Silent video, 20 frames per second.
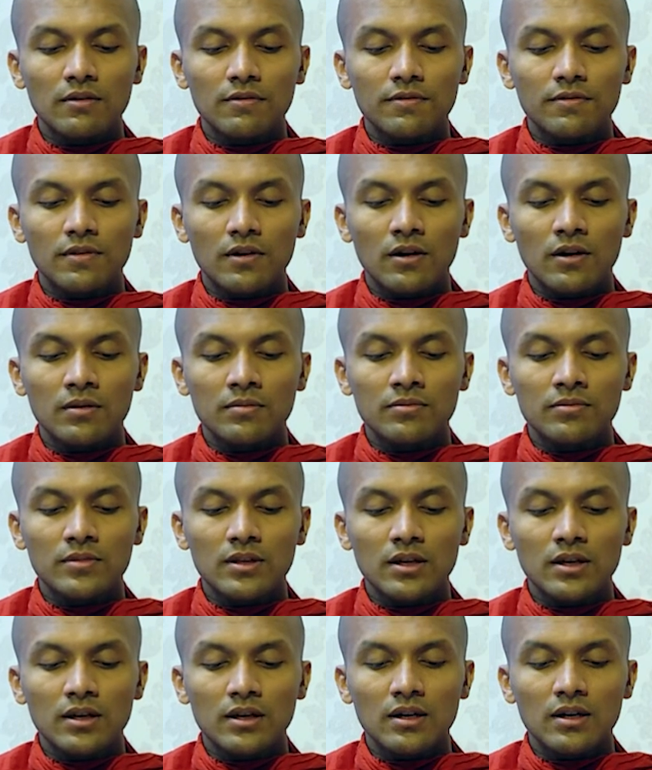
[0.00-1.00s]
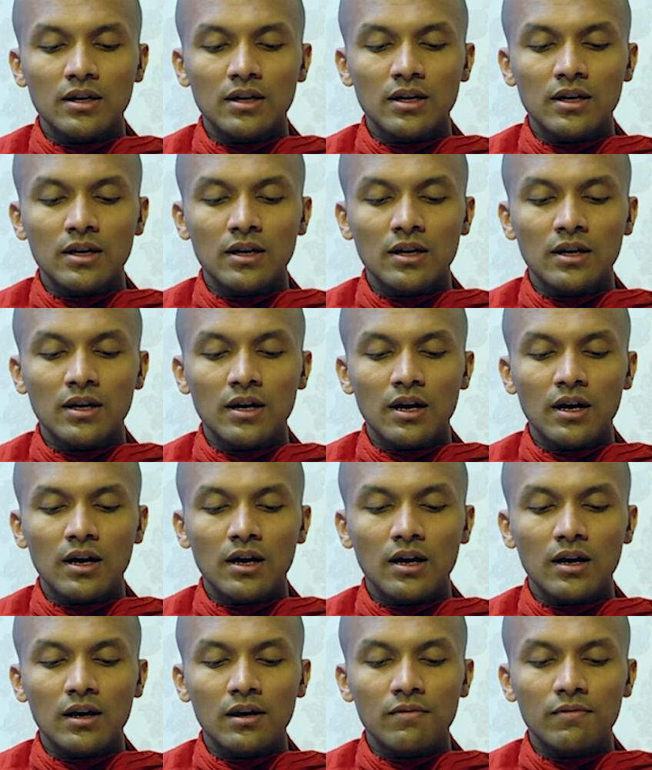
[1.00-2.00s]
from the day
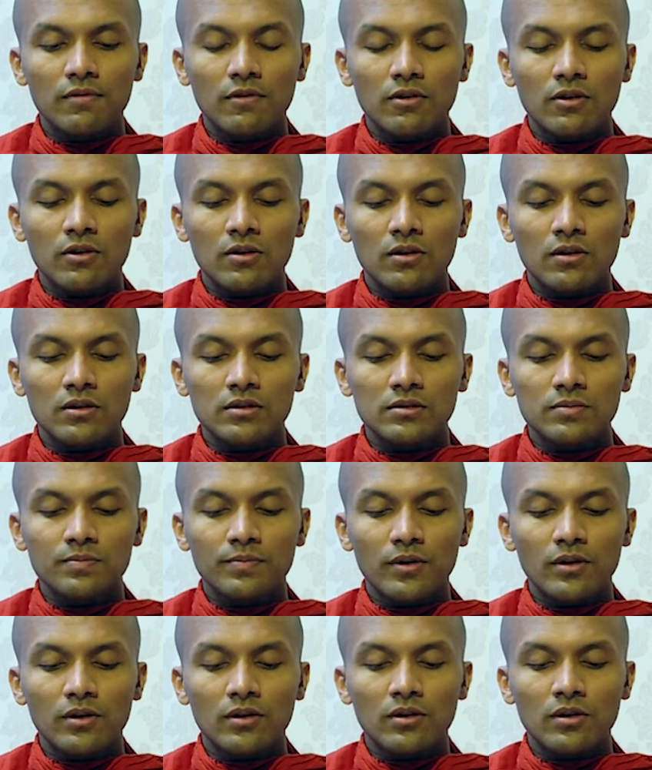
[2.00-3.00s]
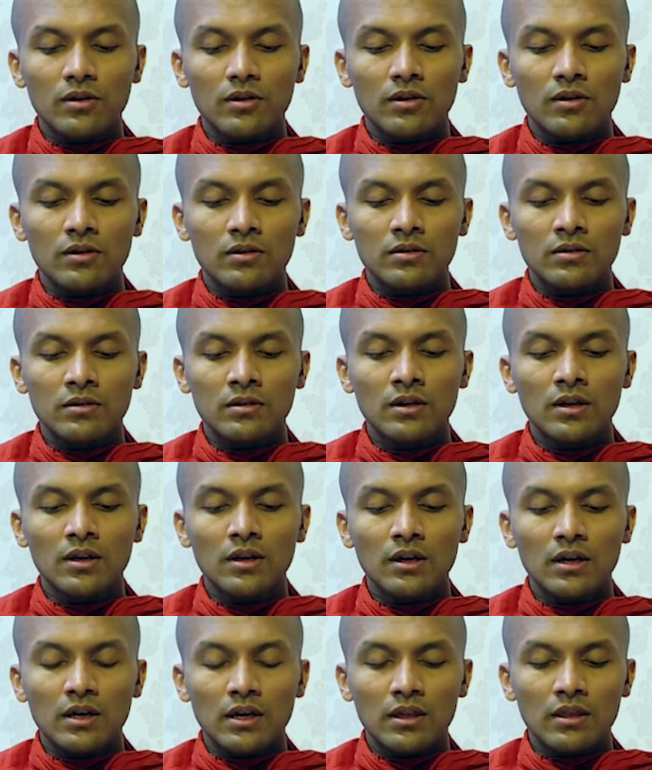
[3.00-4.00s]
I was born
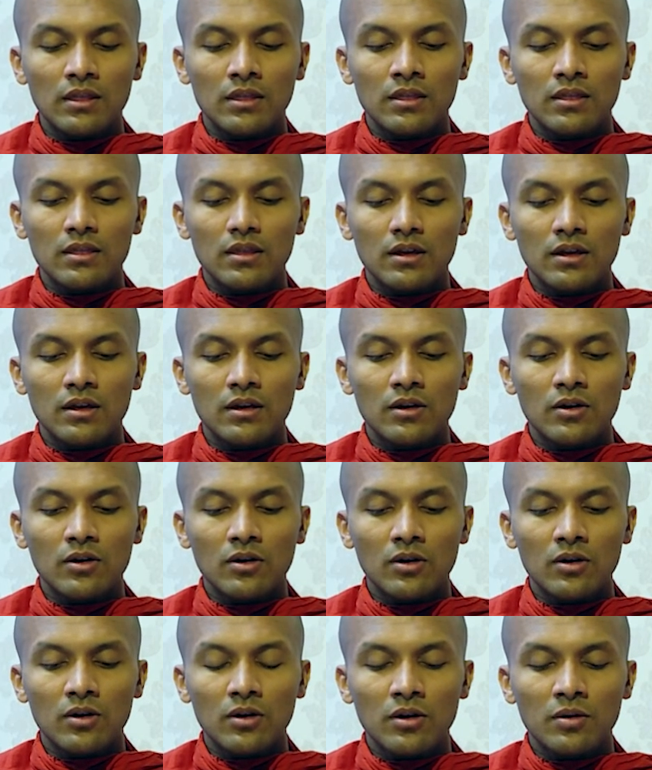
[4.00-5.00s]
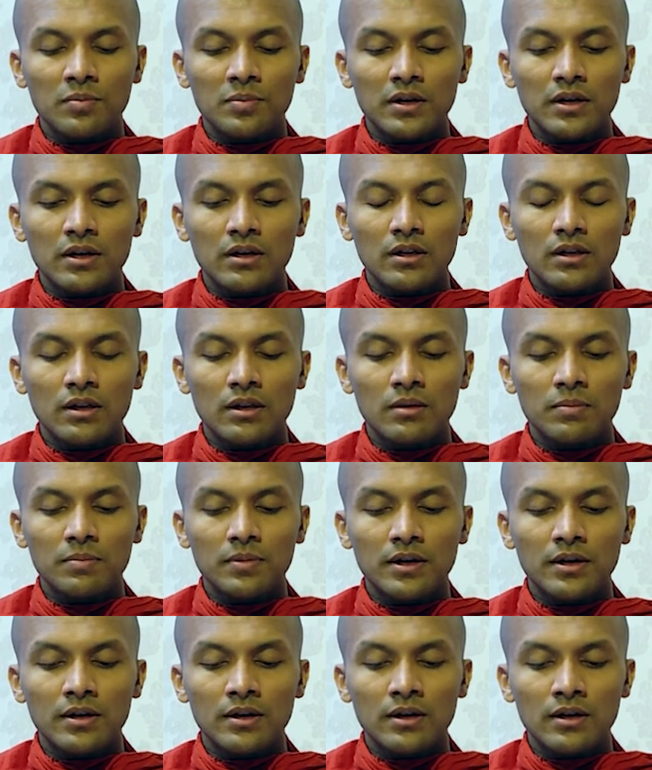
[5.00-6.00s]
in the noble
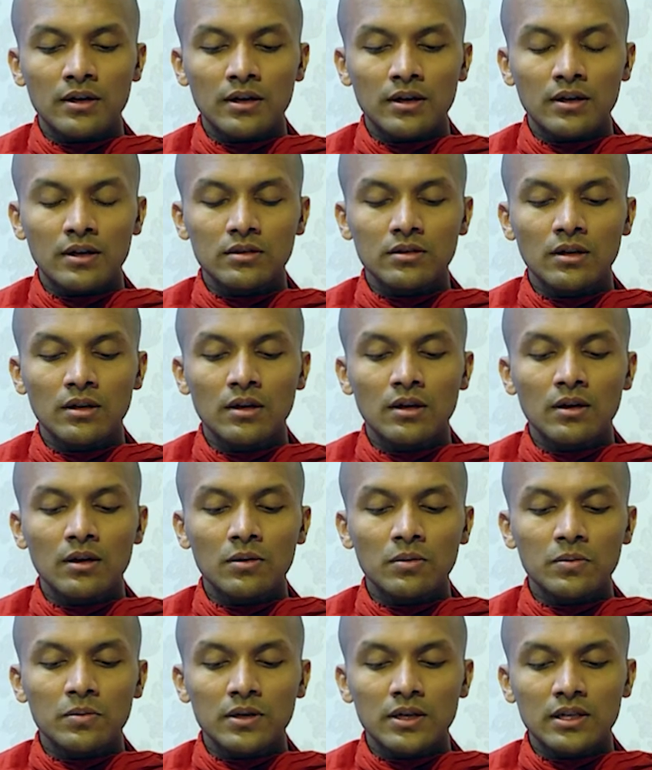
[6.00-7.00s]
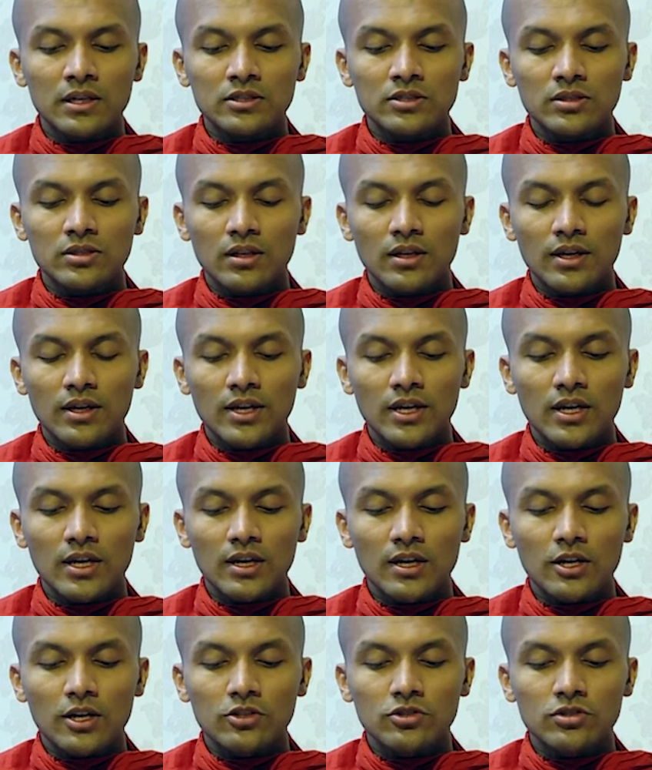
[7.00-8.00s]
birth which
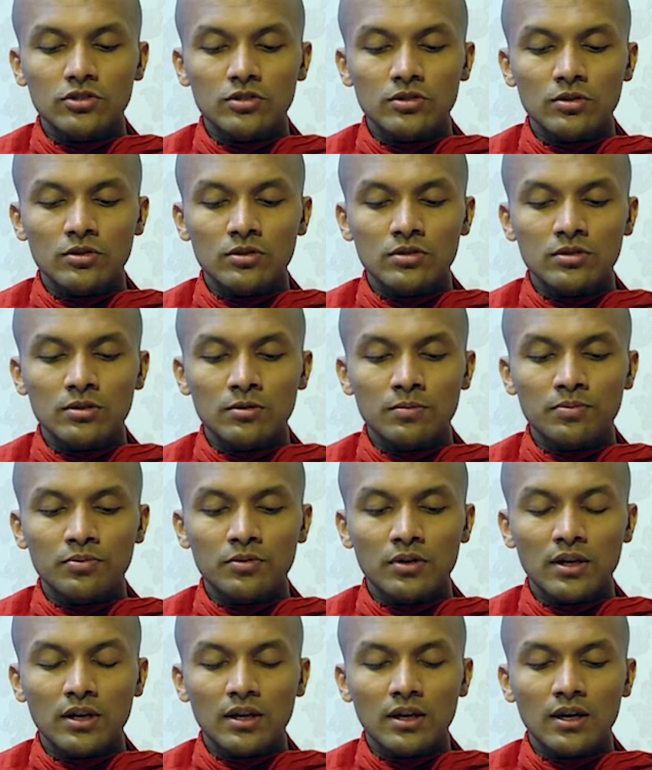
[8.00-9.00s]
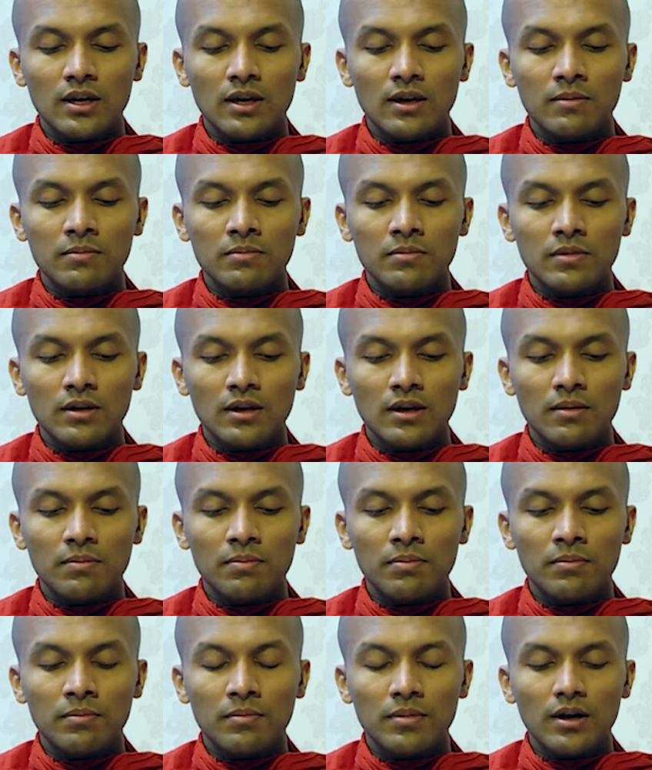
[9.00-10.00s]
leads to supreme
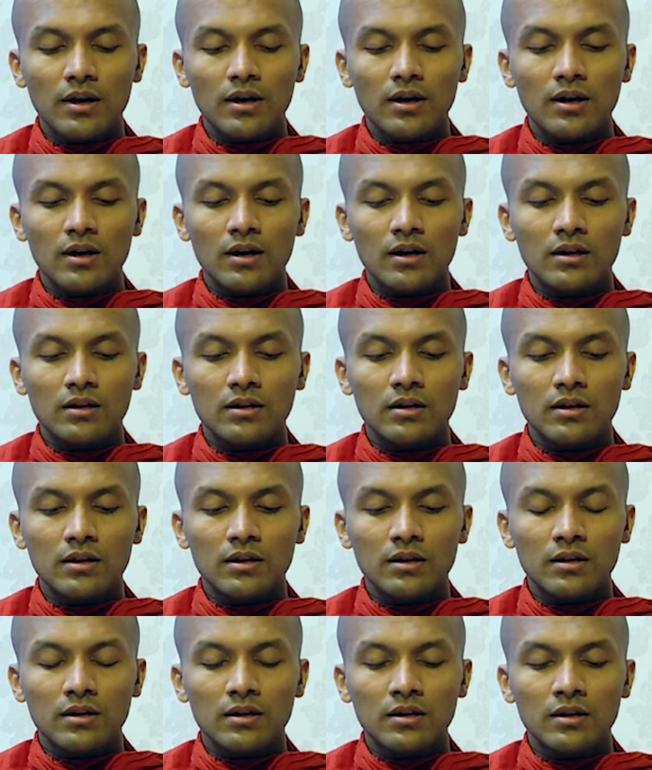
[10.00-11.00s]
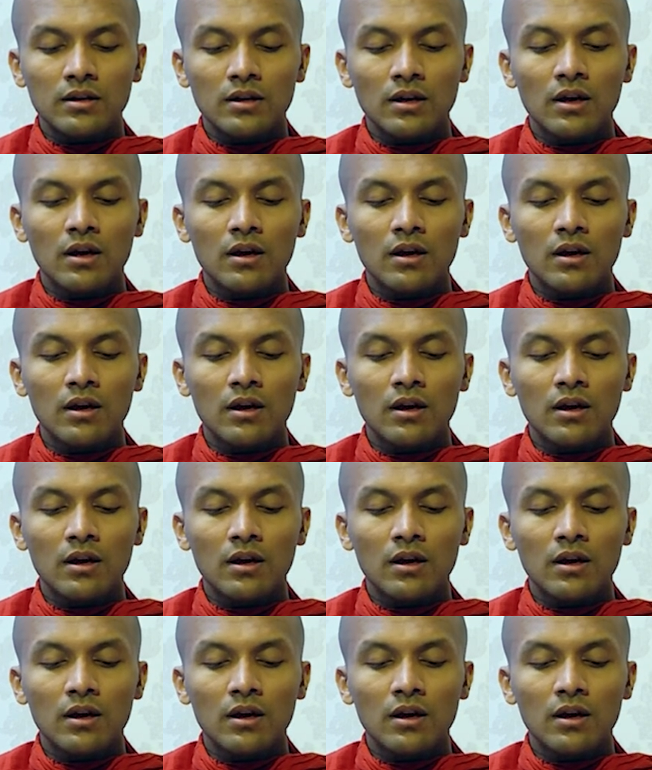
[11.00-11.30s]
Nibbana,